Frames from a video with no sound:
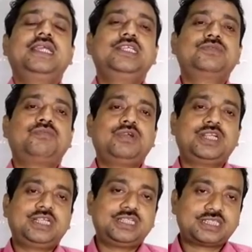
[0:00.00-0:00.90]
his
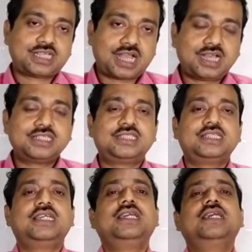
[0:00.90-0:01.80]
poetry such
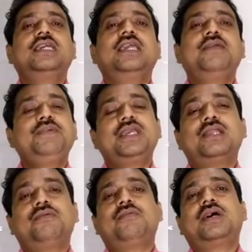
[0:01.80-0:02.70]
a
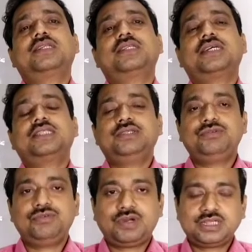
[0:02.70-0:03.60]
epical one, such a
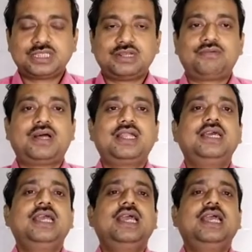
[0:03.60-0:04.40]
universal one,